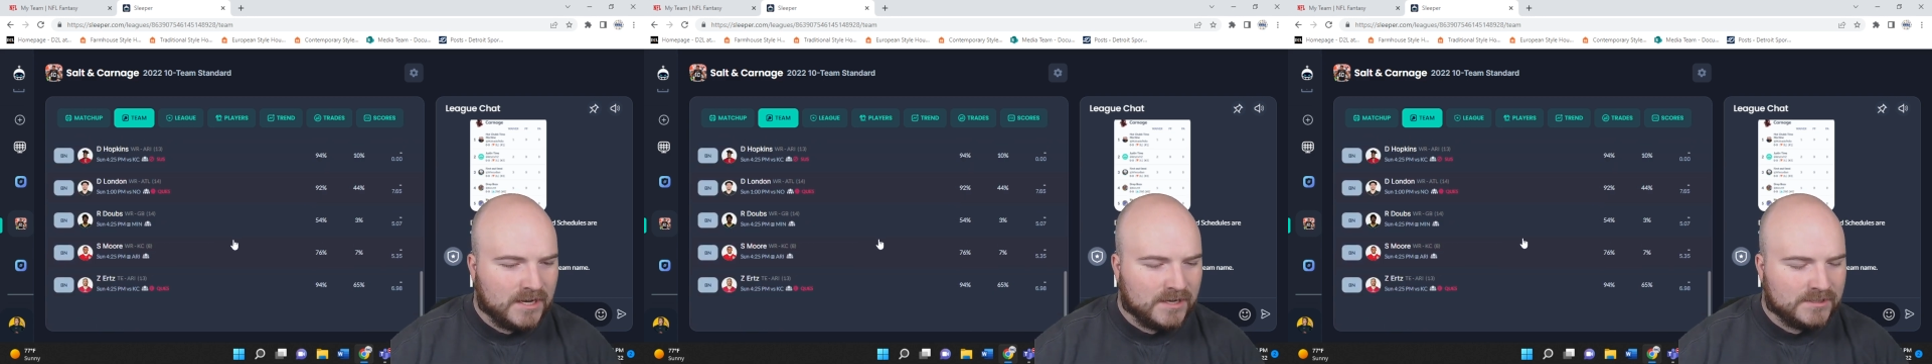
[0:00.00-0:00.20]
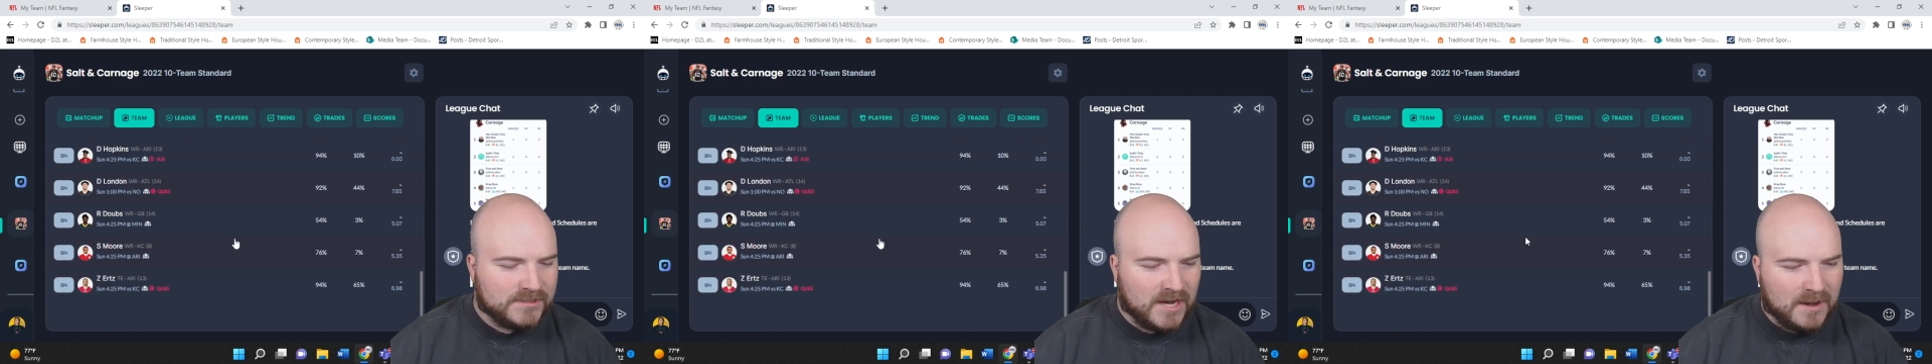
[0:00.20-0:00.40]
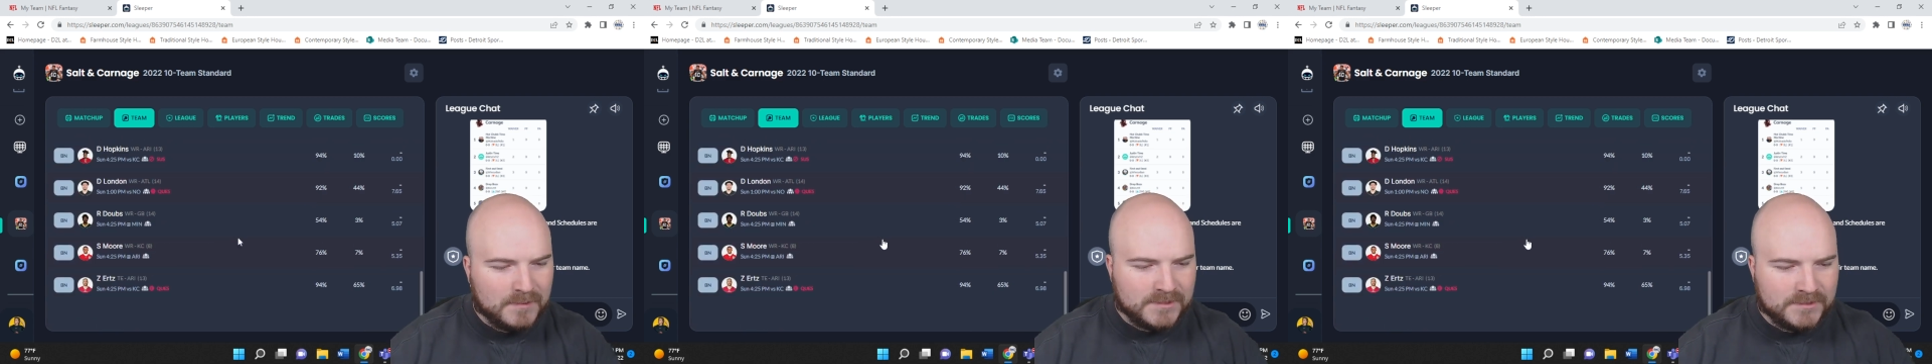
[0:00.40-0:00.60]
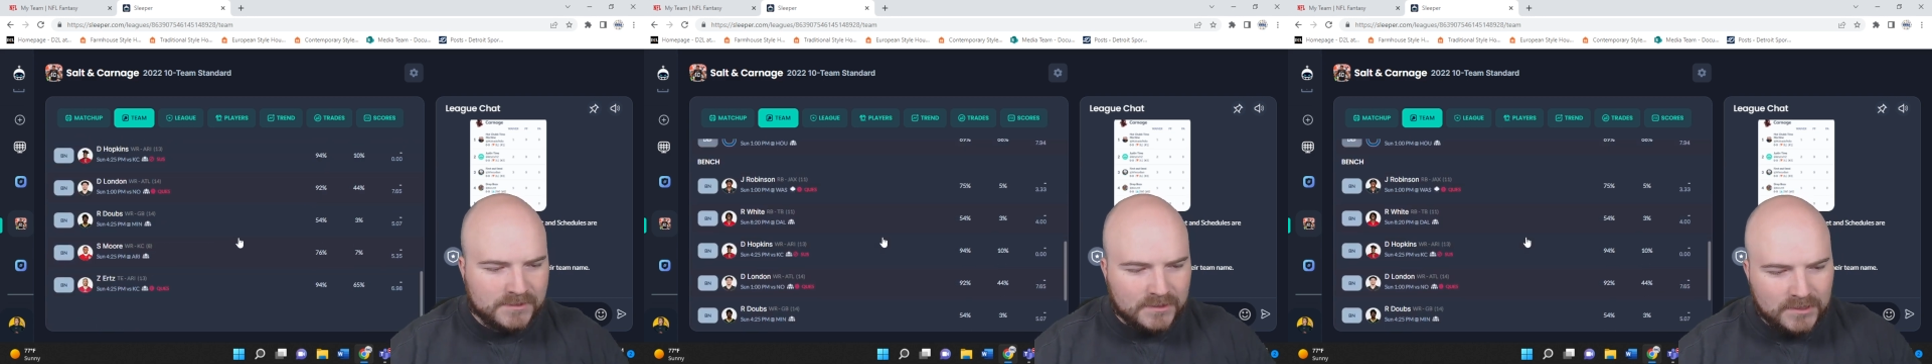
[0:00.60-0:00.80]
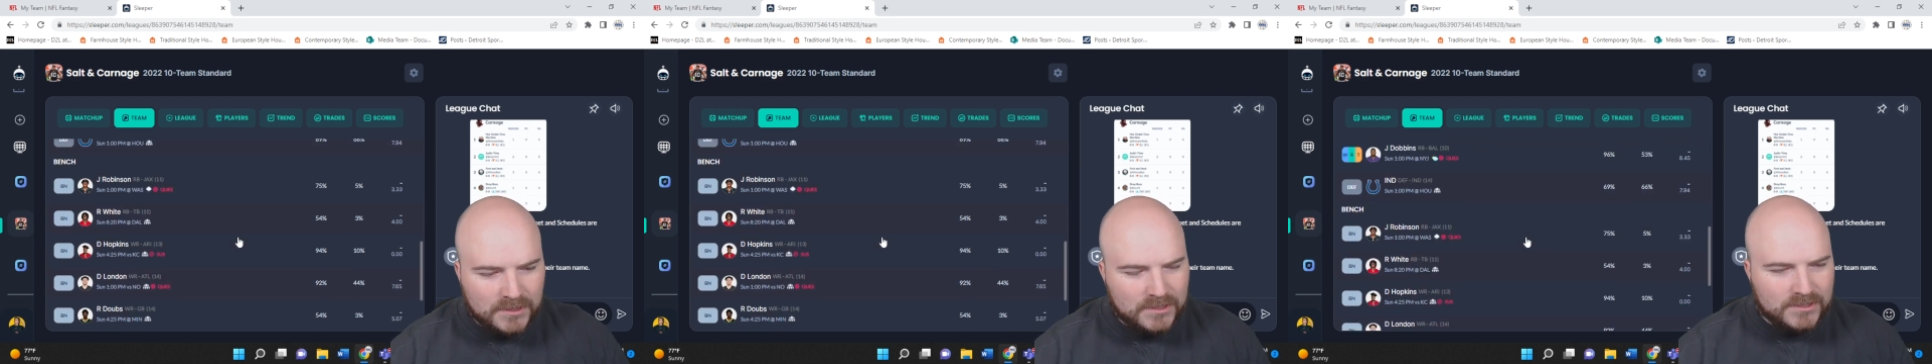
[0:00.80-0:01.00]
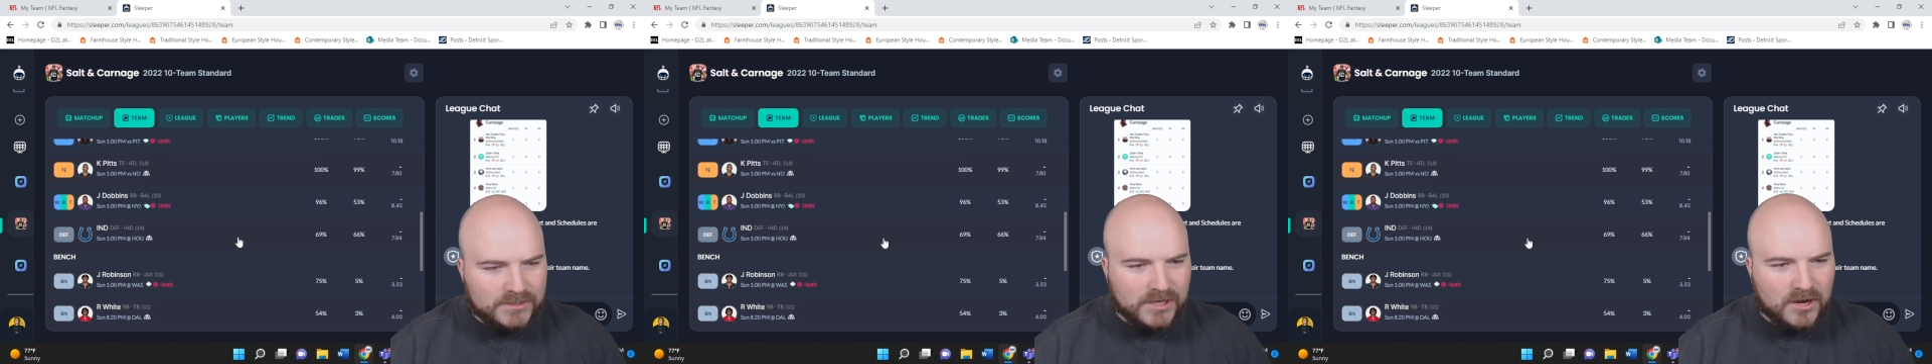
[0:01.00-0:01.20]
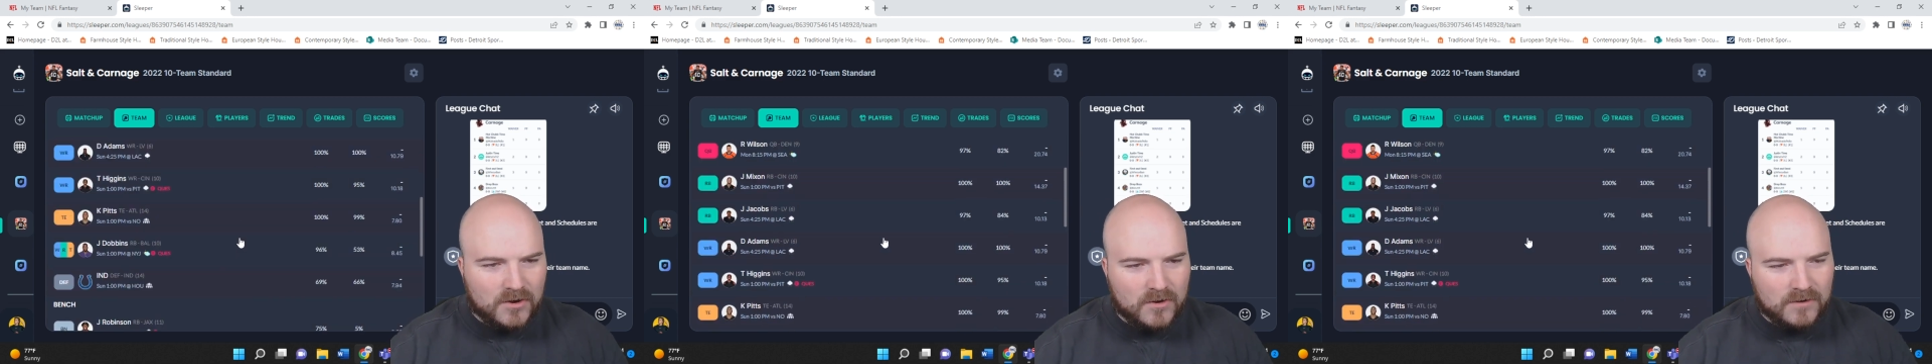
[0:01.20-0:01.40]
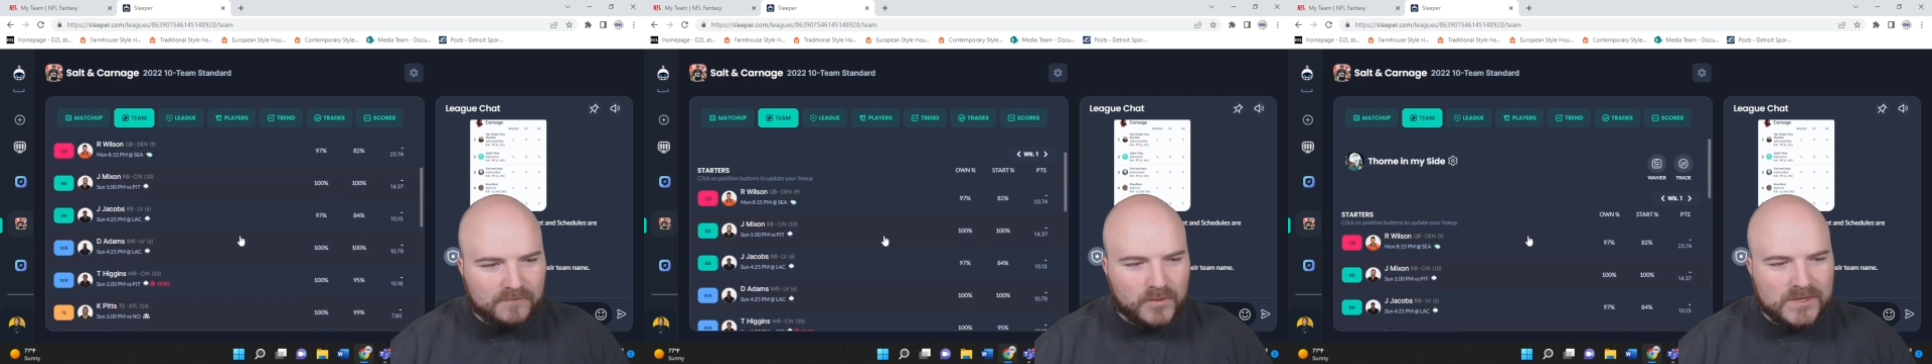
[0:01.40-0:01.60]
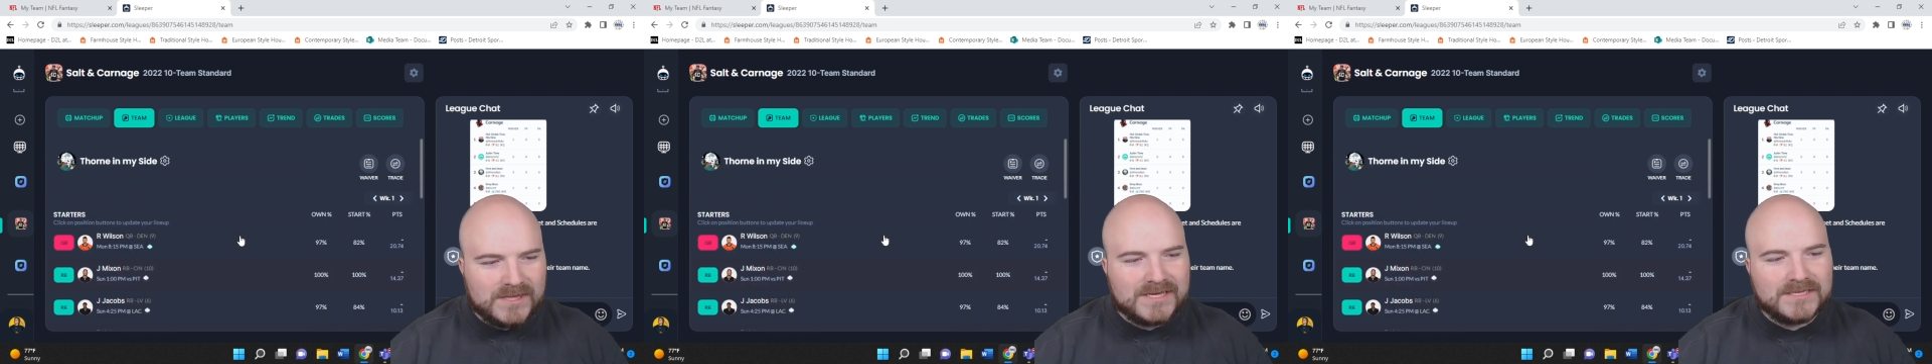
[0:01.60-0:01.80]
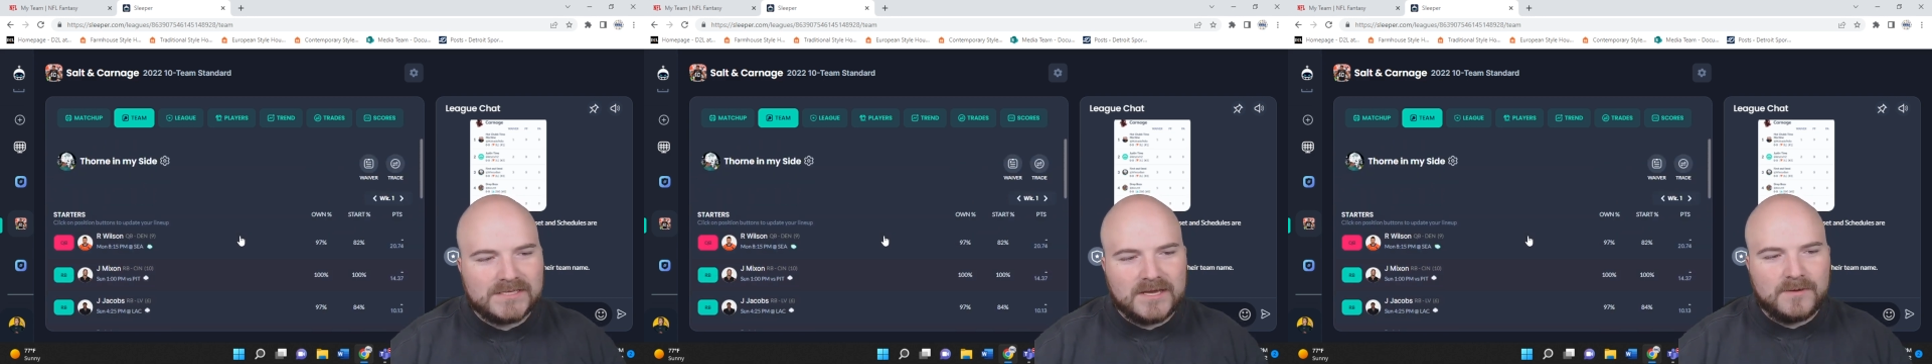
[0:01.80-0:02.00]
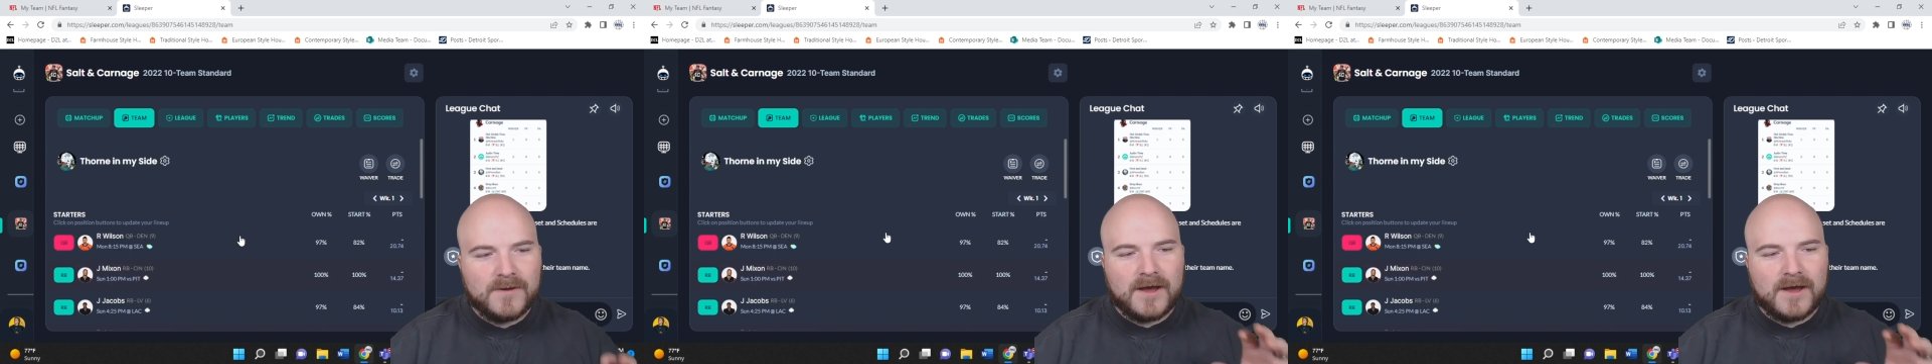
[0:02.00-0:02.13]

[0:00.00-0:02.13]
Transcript: Dobbins. So with this team,